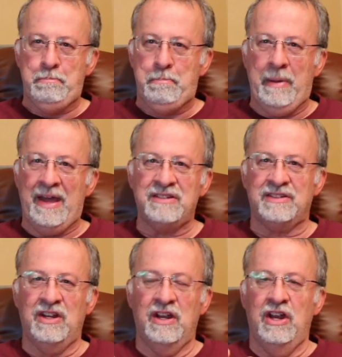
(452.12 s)

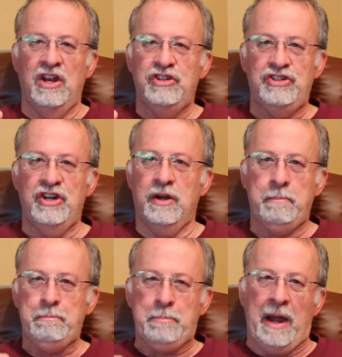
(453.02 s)
best sheer
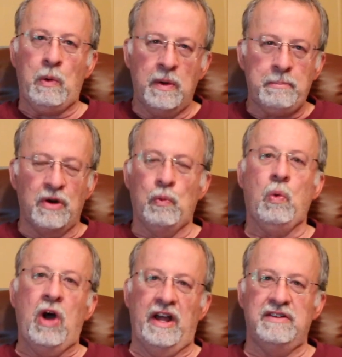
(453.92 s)
power per
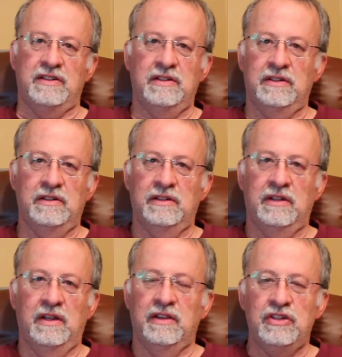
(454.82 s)
watt
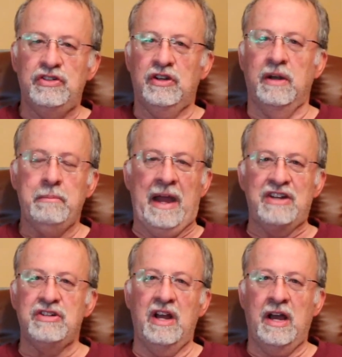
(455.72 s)
that you can
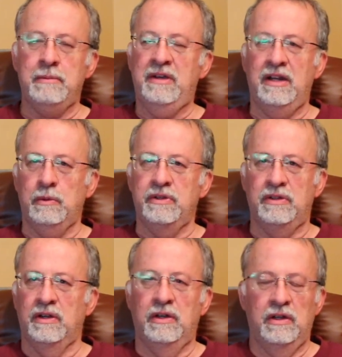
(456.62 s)
imagine. I mean, it was
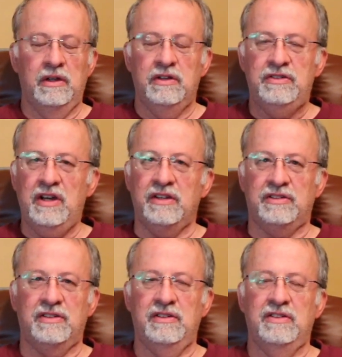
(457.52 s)

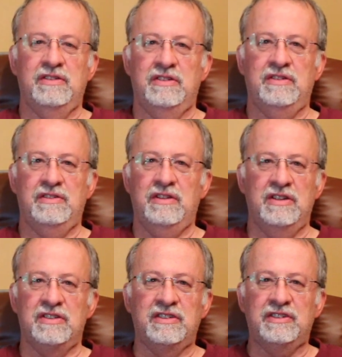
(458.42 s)
just
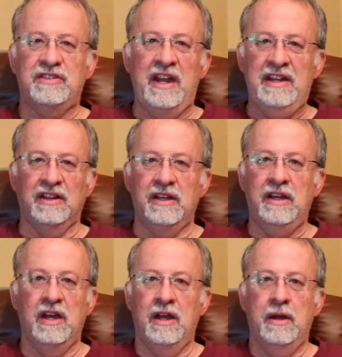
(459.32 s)

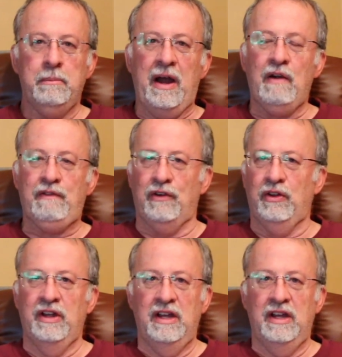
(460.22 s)
insanely powerful.